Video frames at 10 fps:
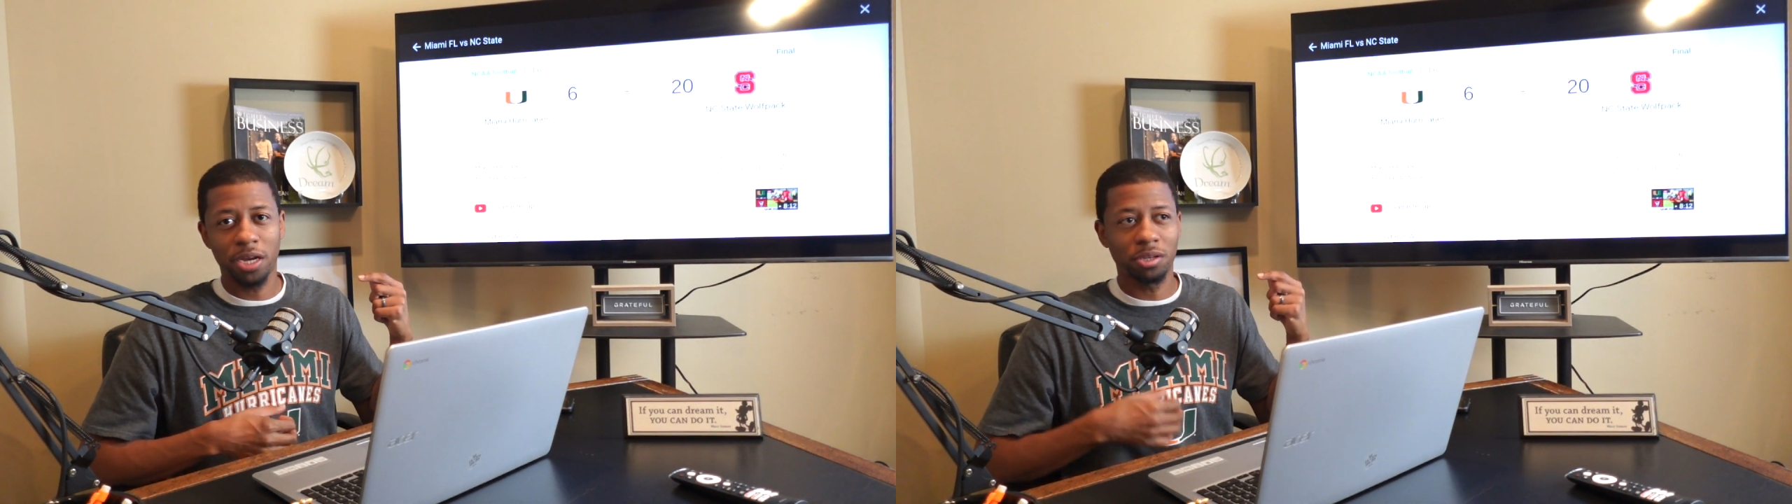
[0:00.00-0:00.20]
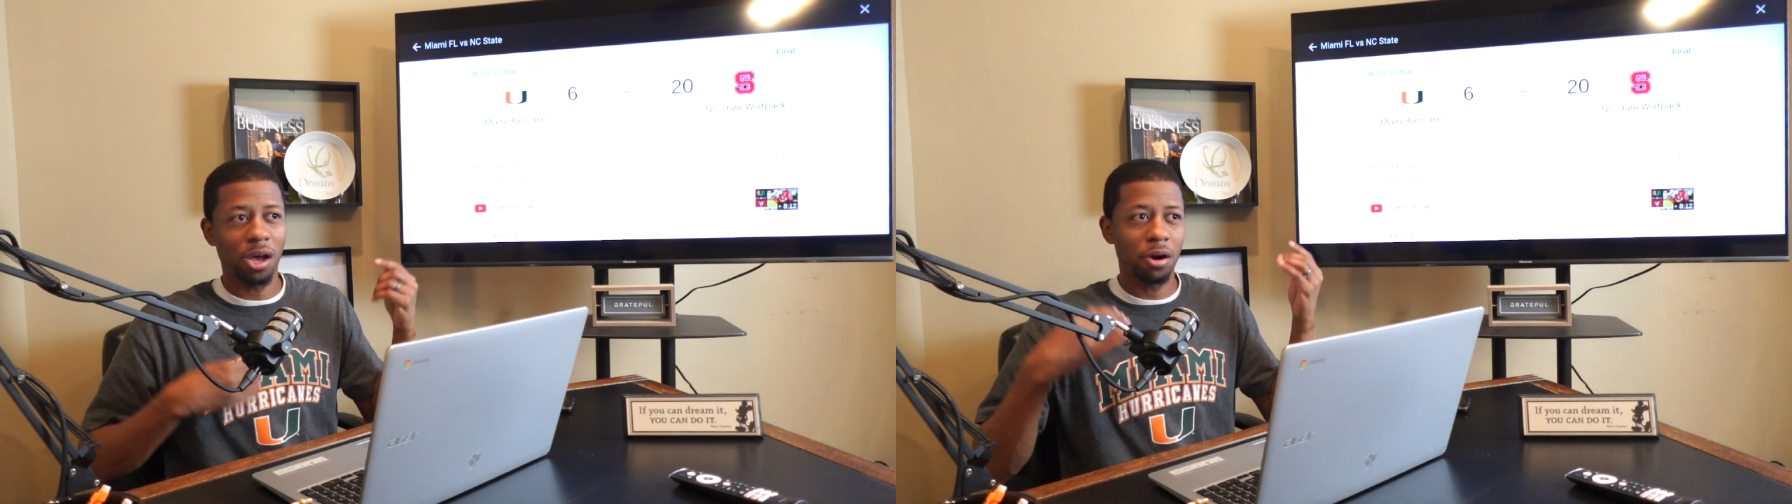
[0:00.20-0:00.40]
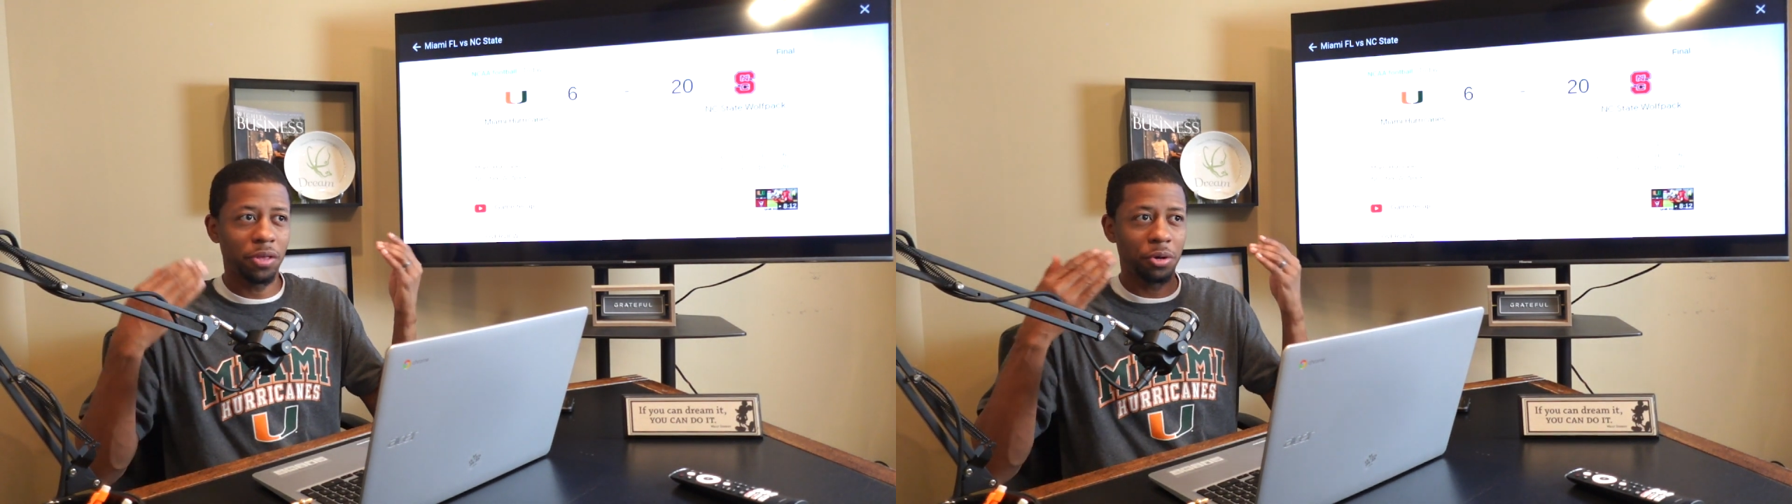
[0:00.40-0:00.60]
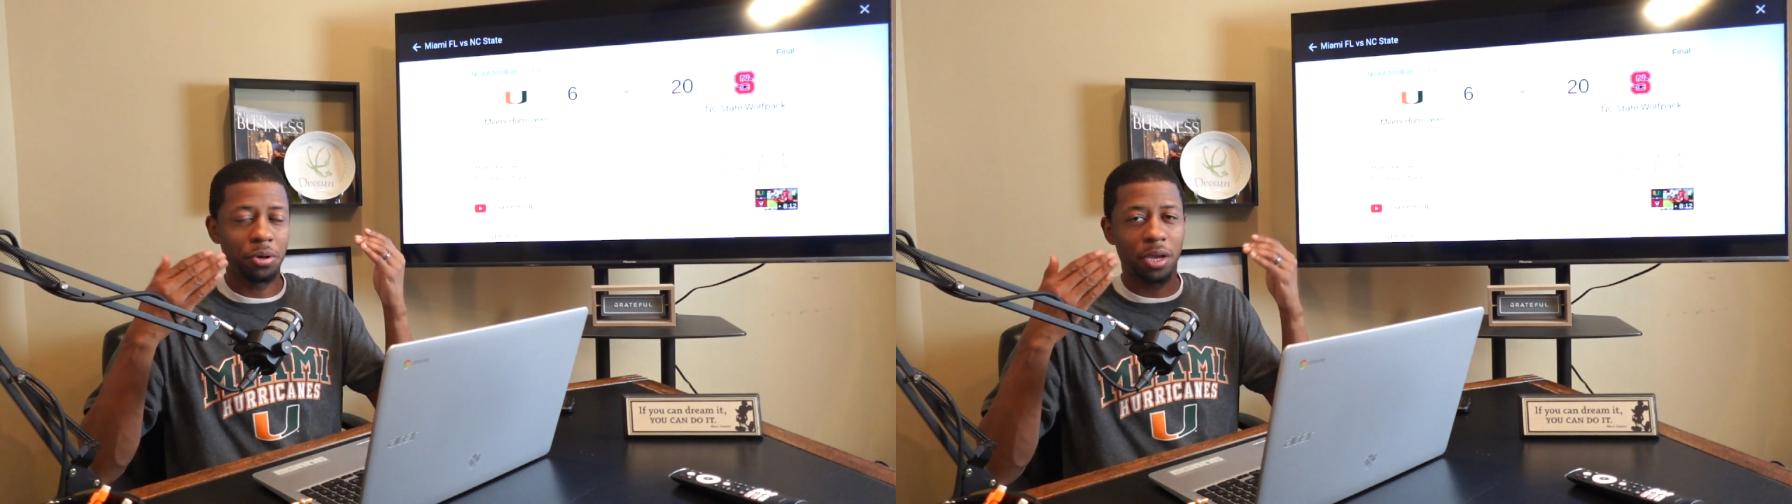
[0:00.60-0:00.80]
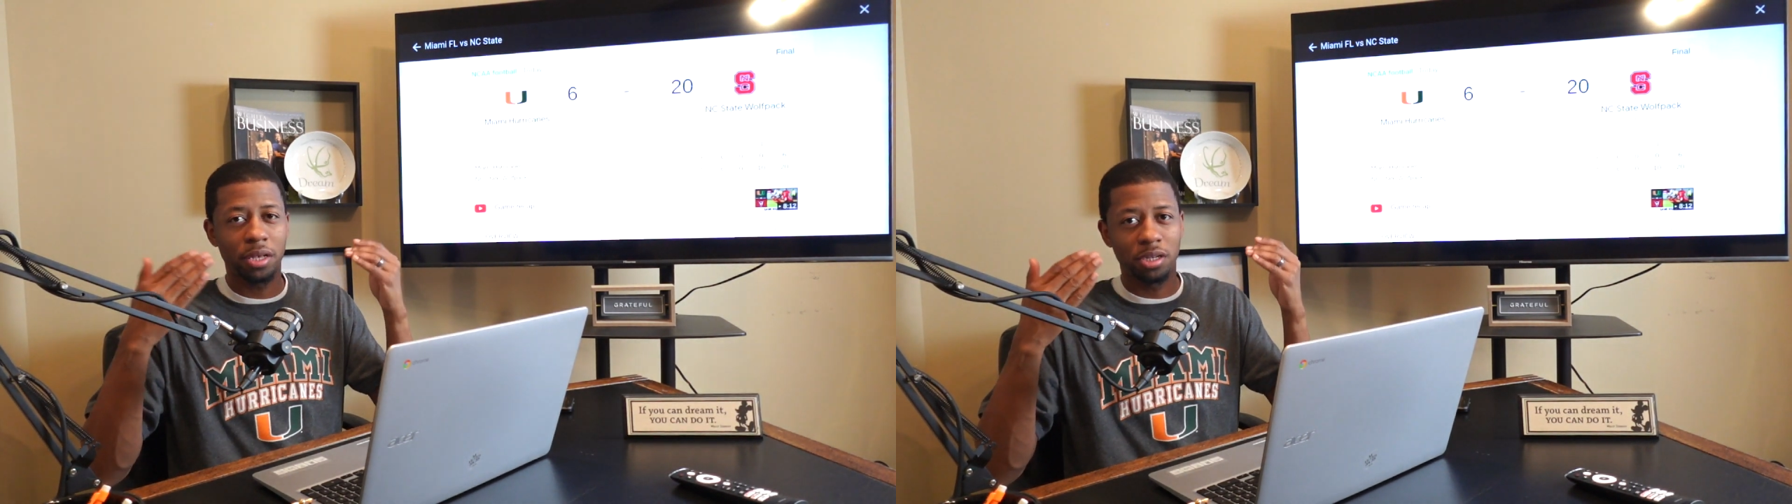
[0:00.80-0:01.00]
so how are they
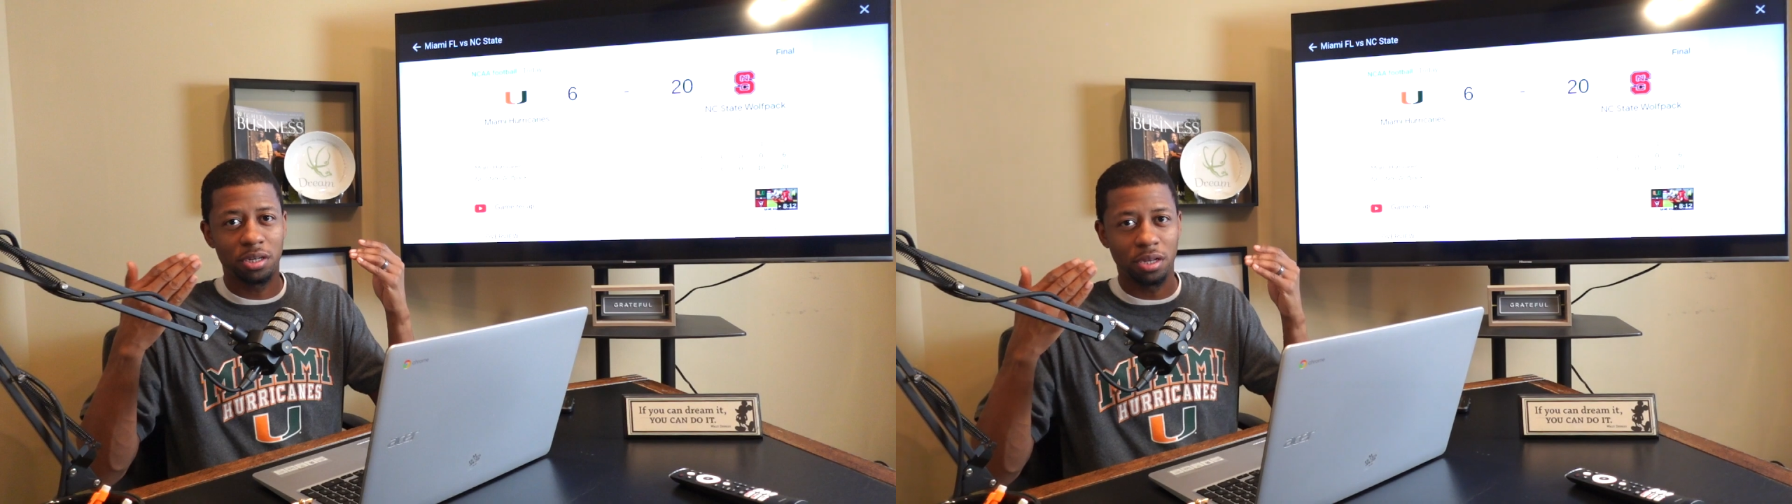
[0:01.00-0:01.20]
going against each